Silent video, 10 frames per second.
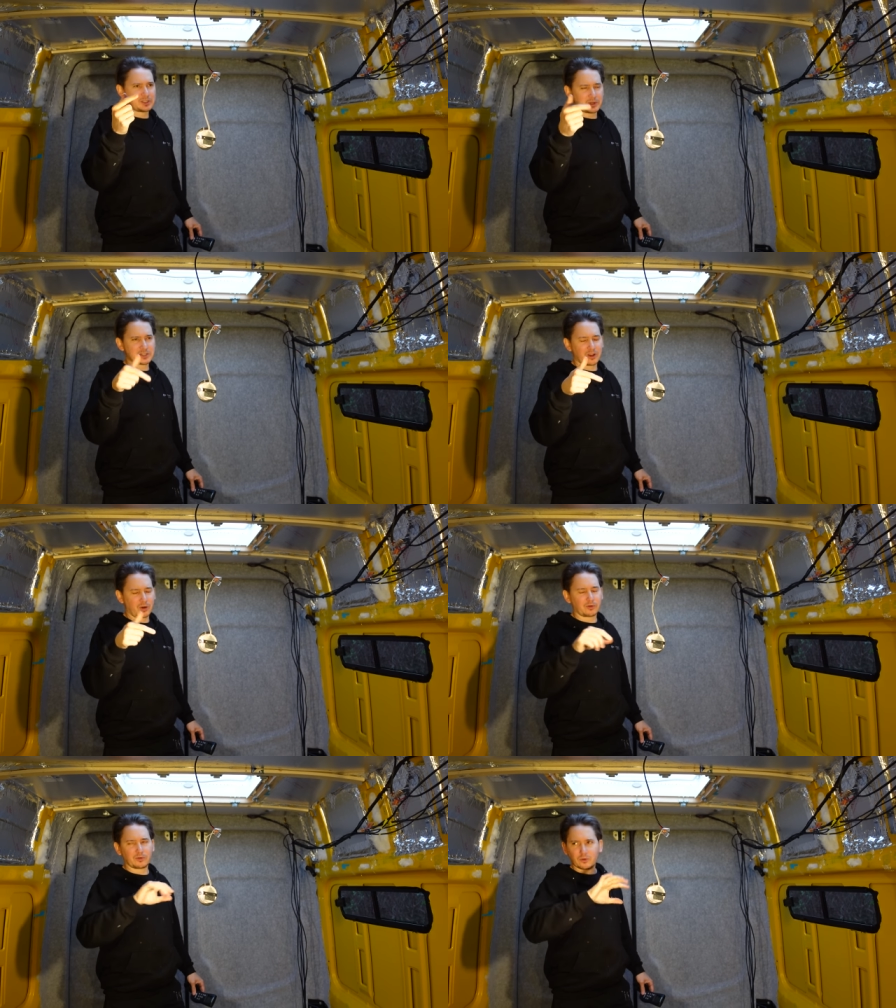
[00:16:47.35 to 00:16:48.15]
switch it
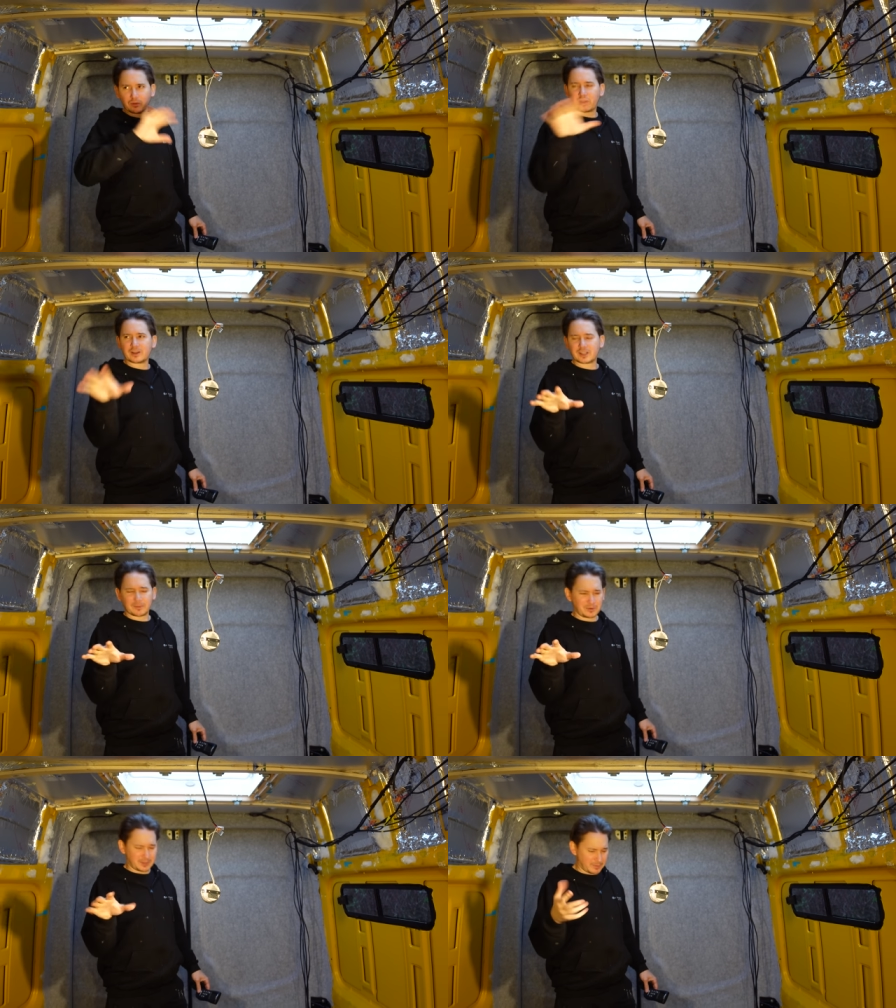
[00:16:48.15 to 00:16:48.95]
on, all the lights
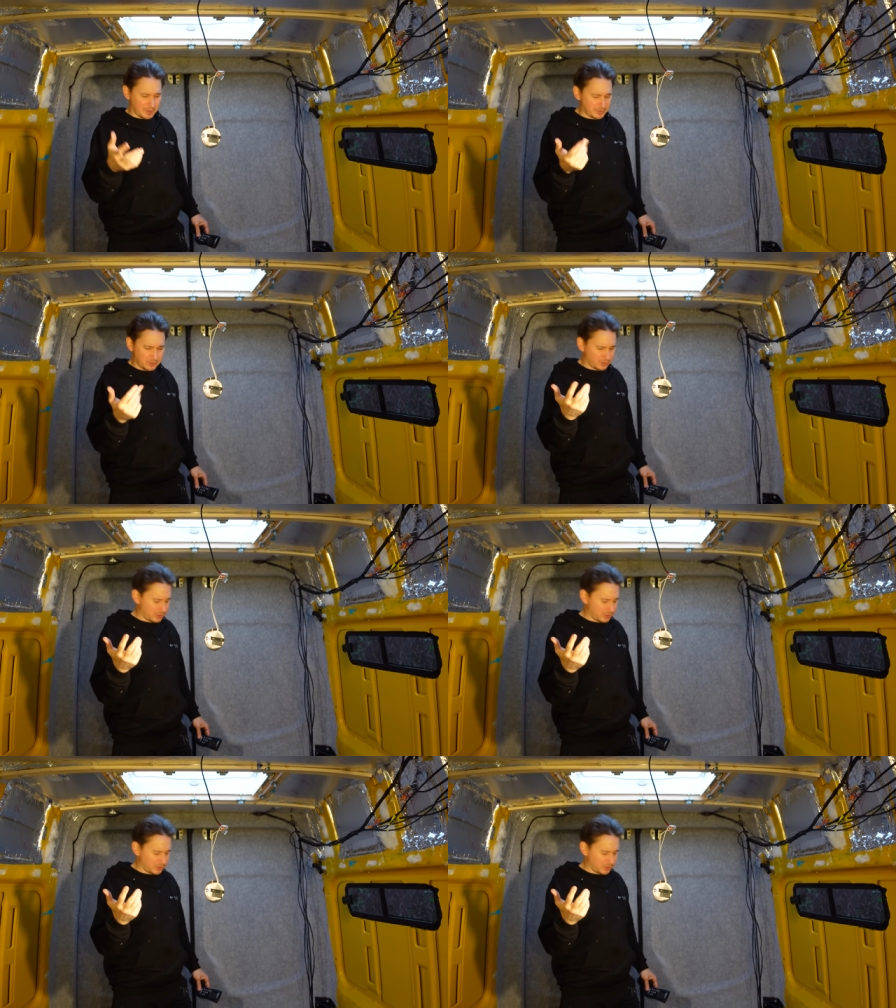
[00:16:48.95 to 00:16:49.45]
come on. At the moment they're not